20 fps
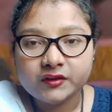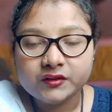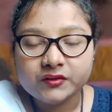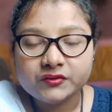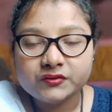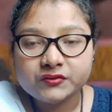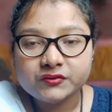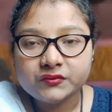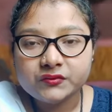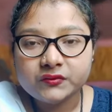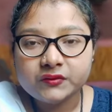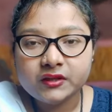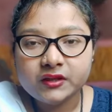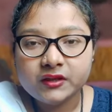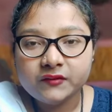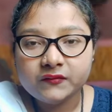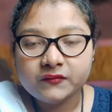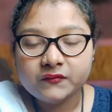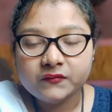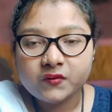So
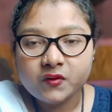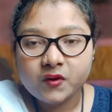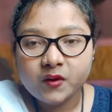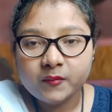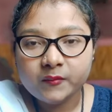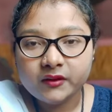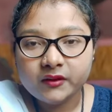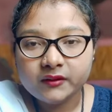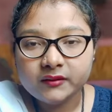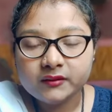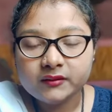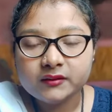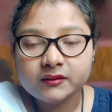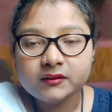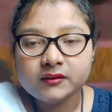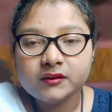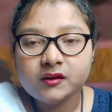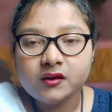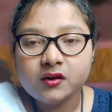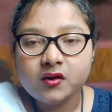they formed,
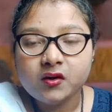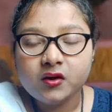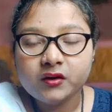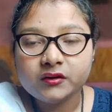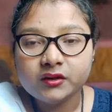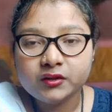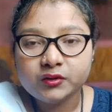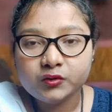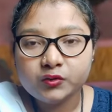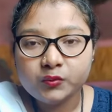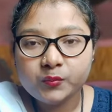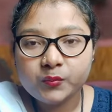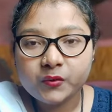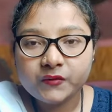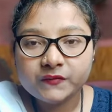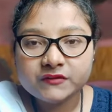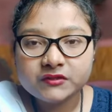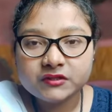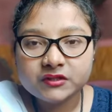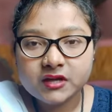or the group
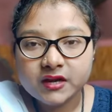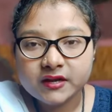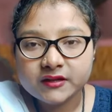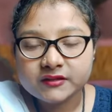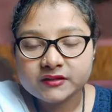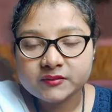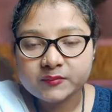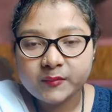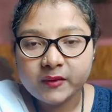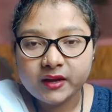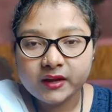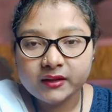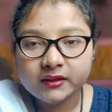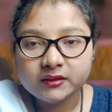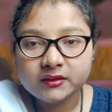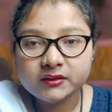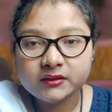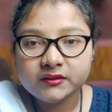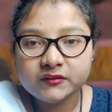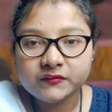of stars made
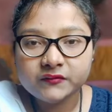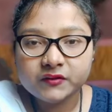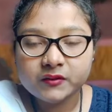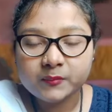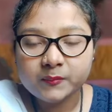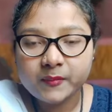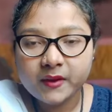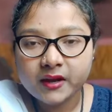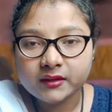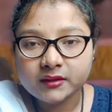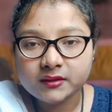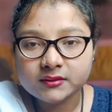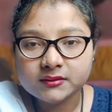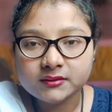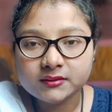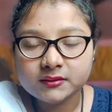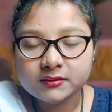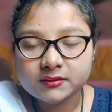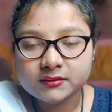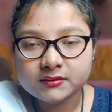the different patterns
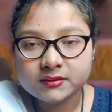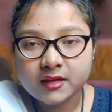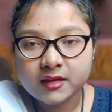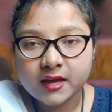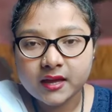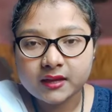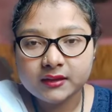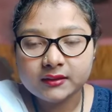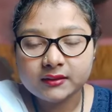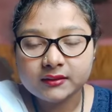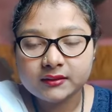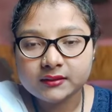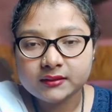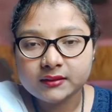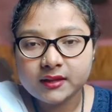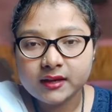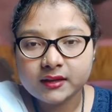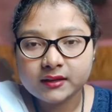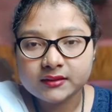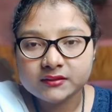in the sky,
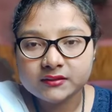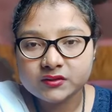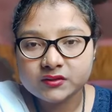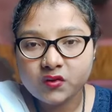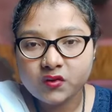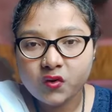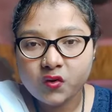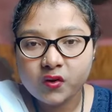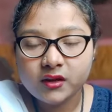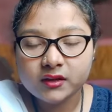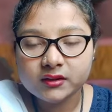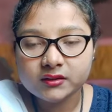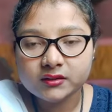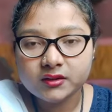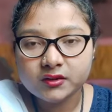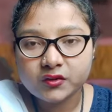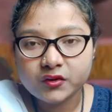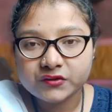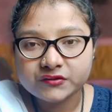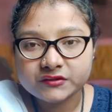that is called the
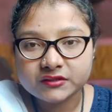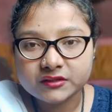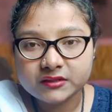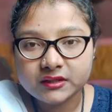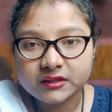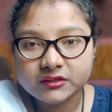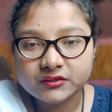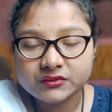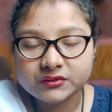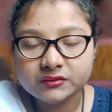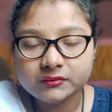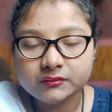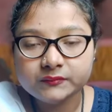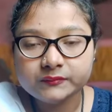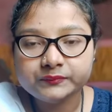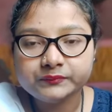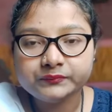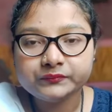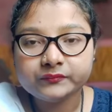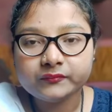constellation.
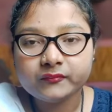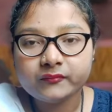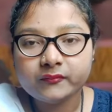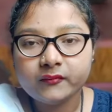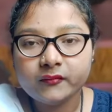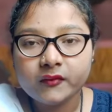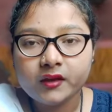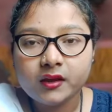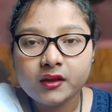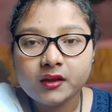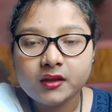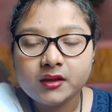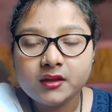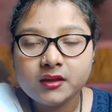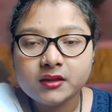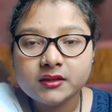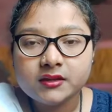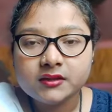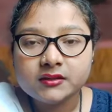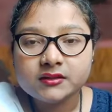
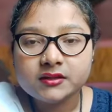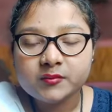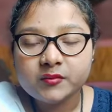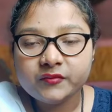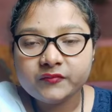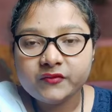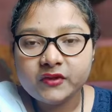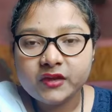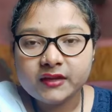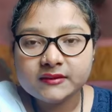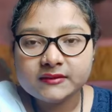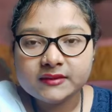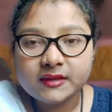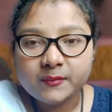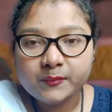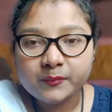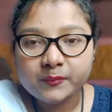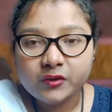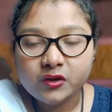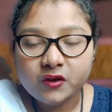Some of the
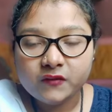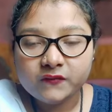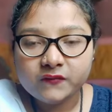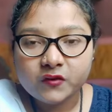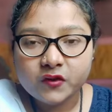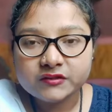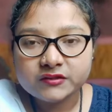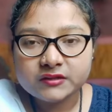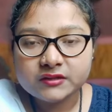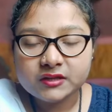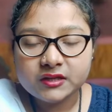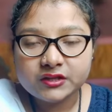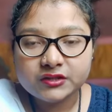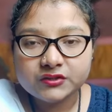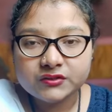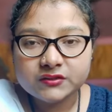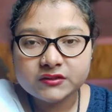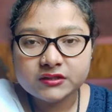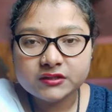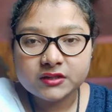example of
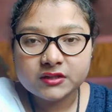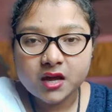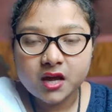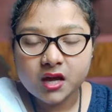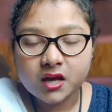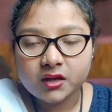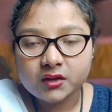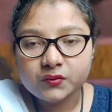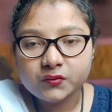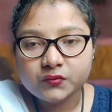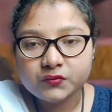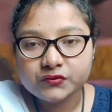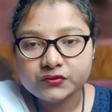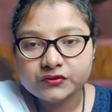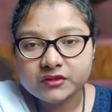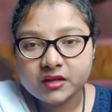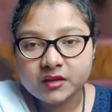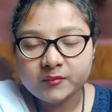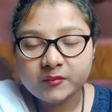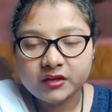constellations are
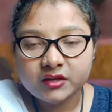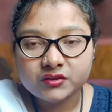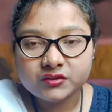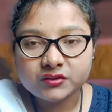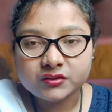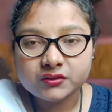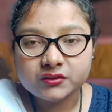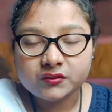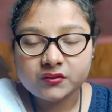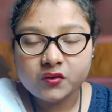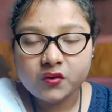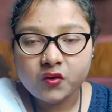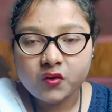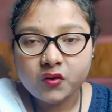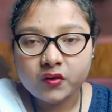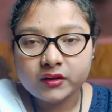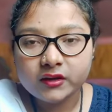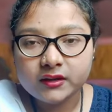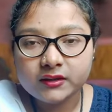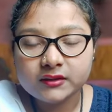Ursa Major,
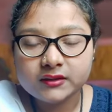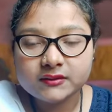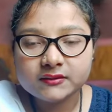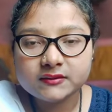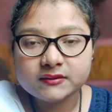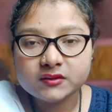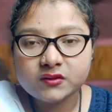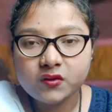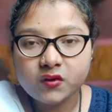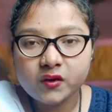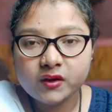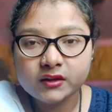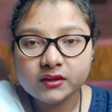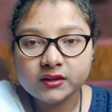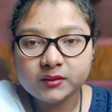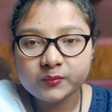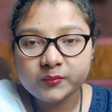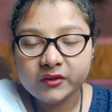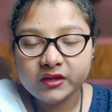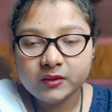or it is called
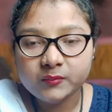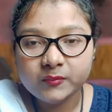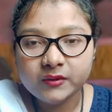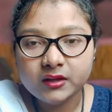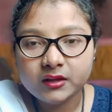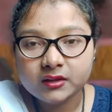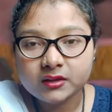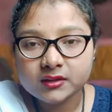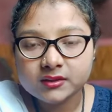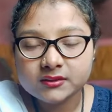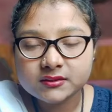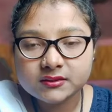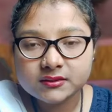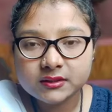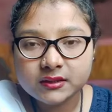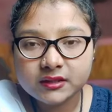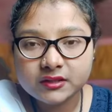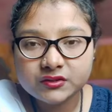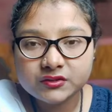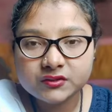the Big Bear
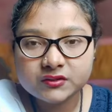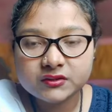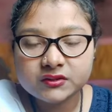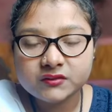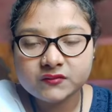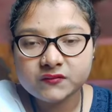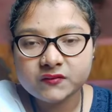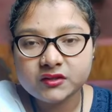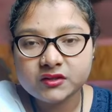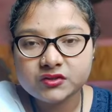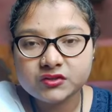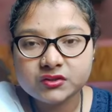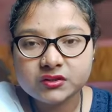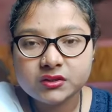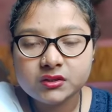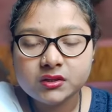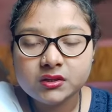constellations, which